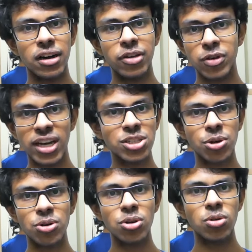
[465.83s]
If you guys
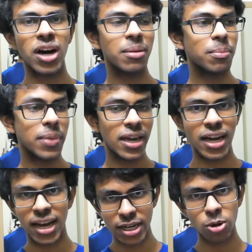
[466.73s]
don't know, I
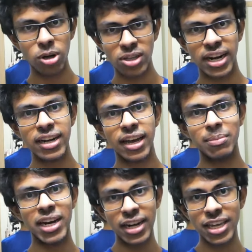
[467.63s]
told you, right? I
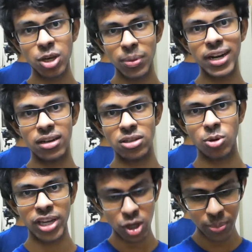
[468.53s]
made an incubator.
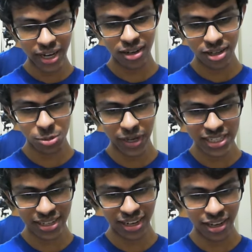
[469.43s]
So, incubator is
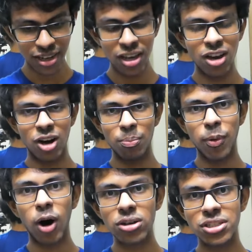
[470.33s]
basically a
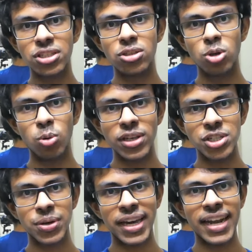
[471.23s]
box through
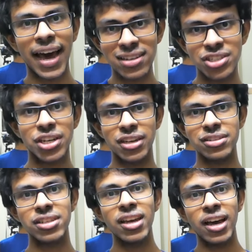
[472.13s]
which you can hatch
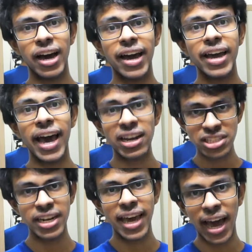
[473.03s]
chickens. I
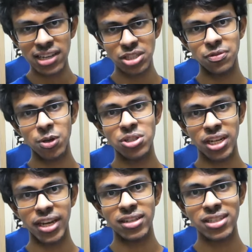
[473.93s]
actually hatched a few
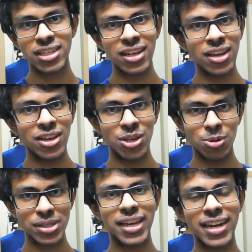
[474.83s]
chickens
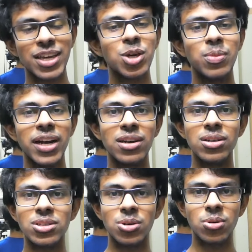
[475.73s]
using an
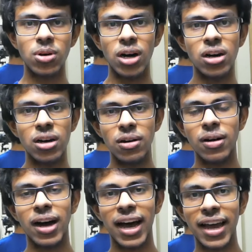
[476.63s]
incubator. So
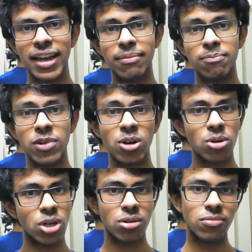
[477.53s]

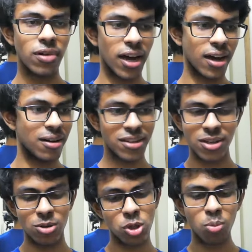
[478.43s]

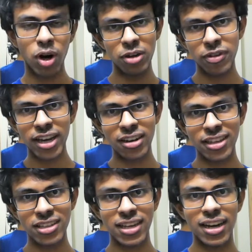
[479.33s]
usko modify kar
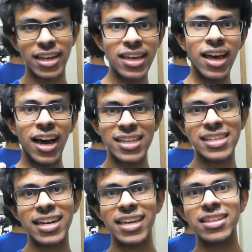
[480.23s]
diya tha. I
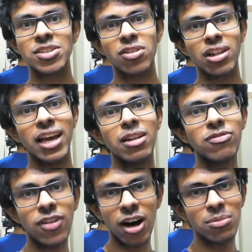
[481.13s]
said ki this will help
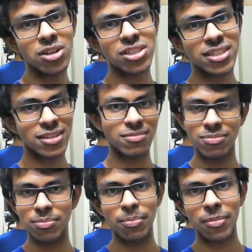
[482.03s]
farmers
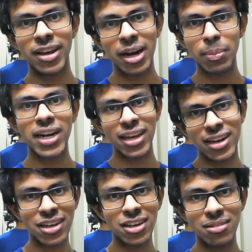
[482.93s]
get better
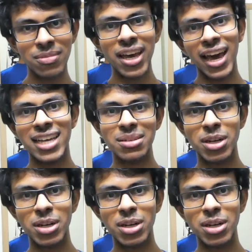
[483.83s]
income. Aise